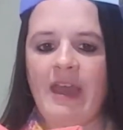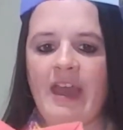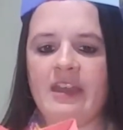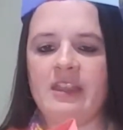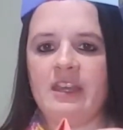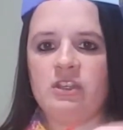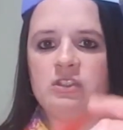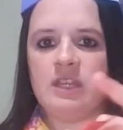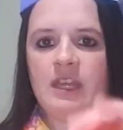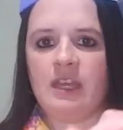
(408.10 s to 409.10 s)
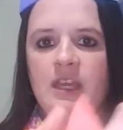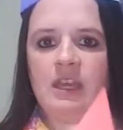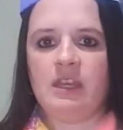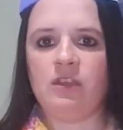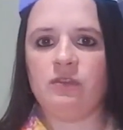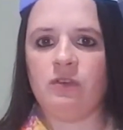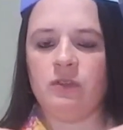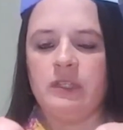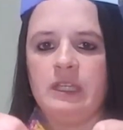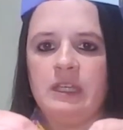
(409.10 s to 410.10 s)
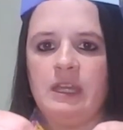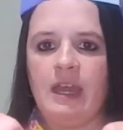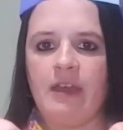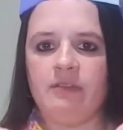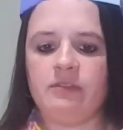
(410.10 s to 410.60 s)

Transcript: And then you take it and you fold it in half.